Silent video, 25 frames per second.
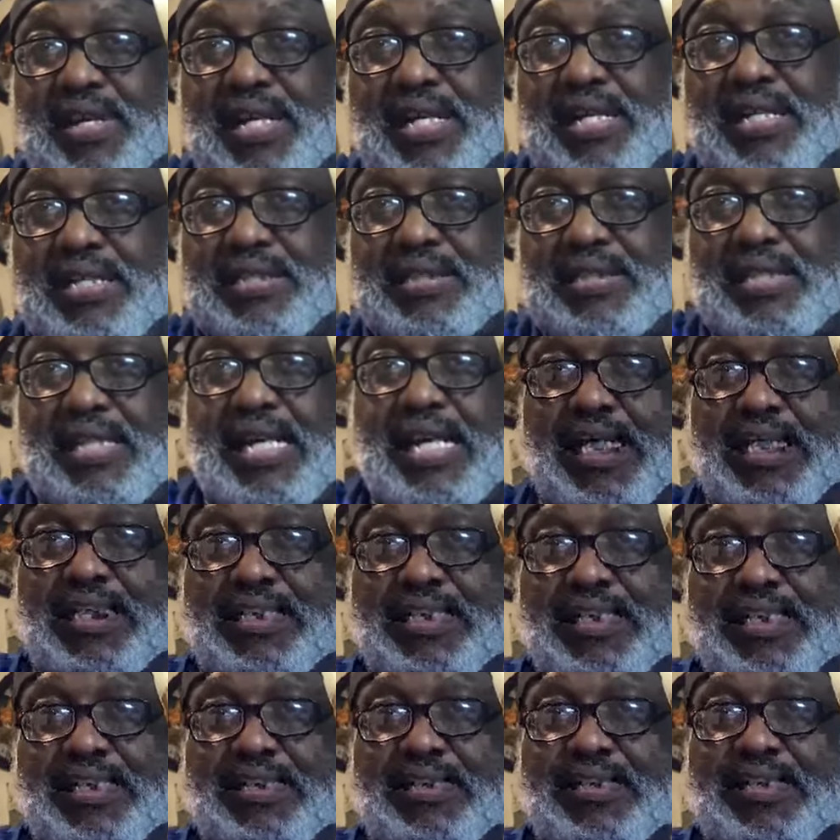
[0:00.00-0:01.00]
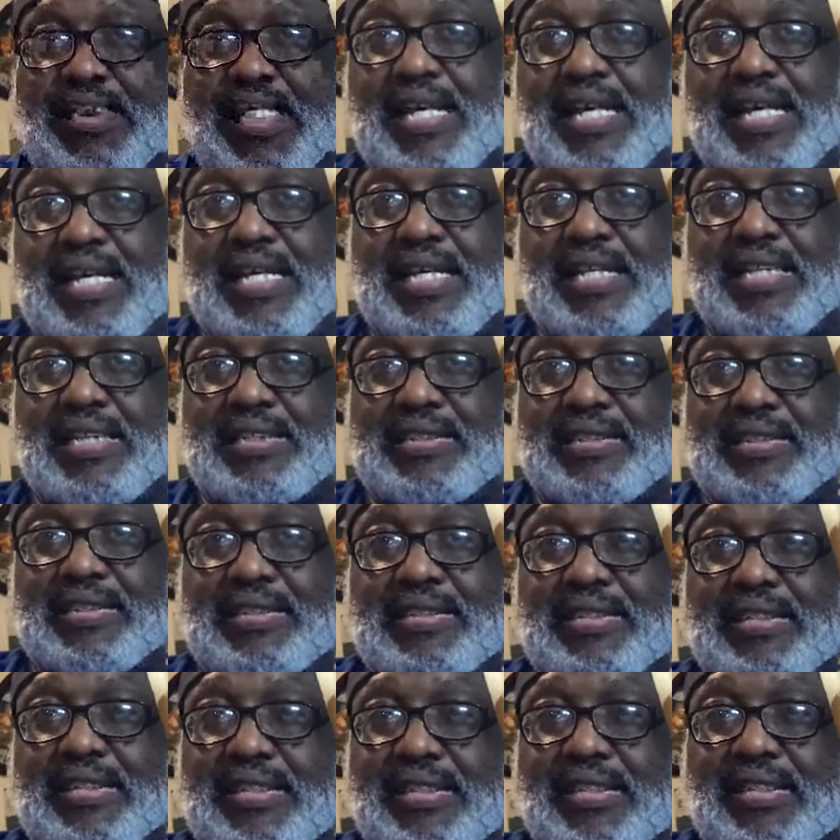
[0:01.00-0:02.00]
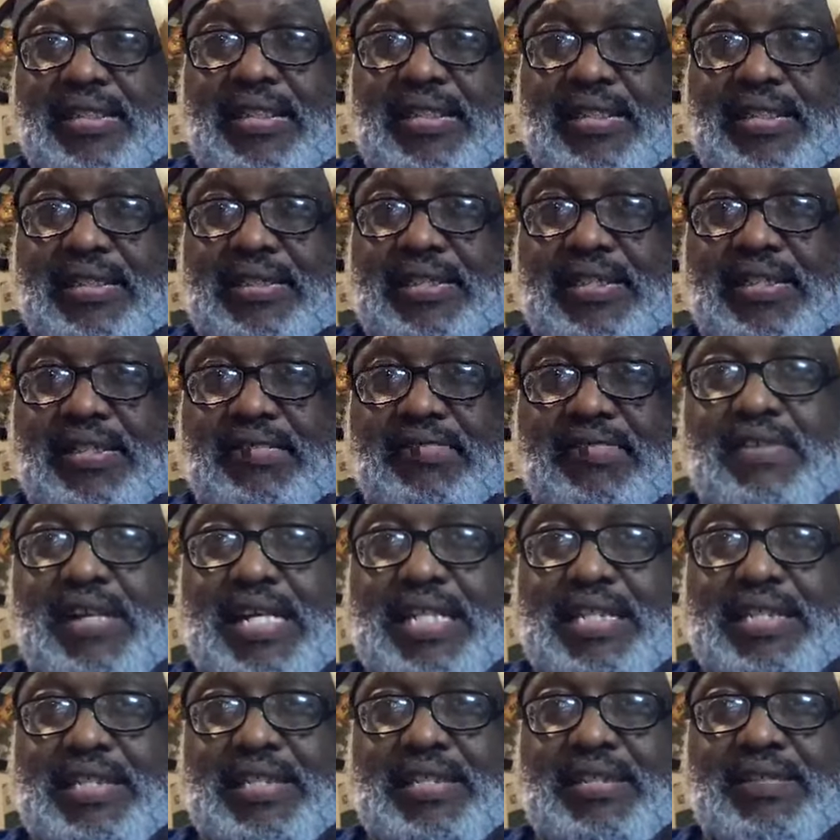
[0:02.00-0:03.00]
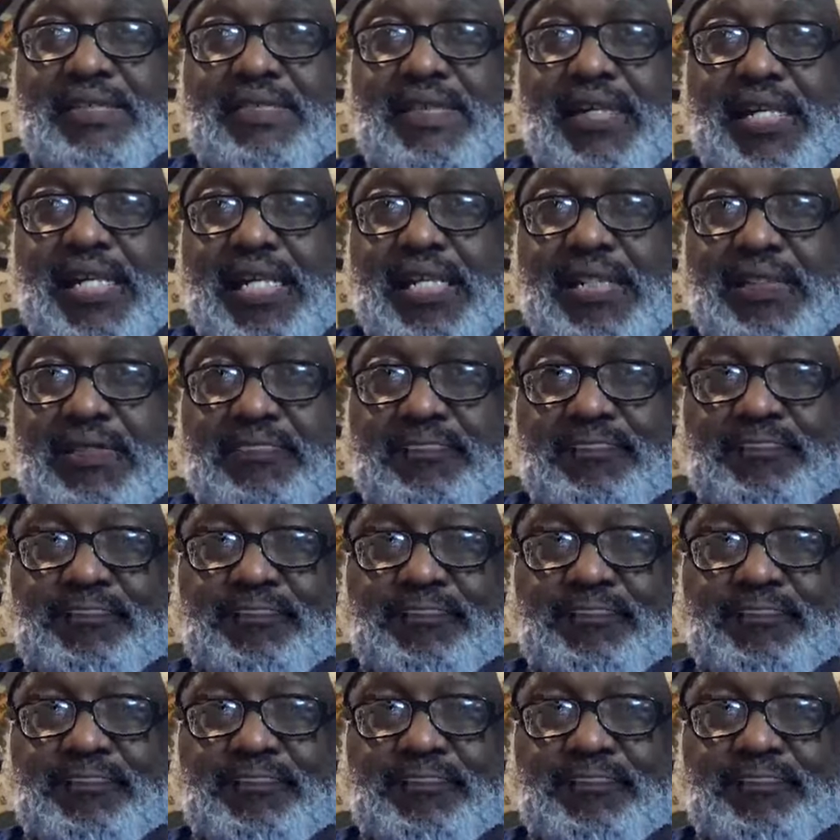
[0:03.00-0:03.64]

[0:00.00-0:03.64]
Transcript: you. Slide it to the side. To the right, to the right.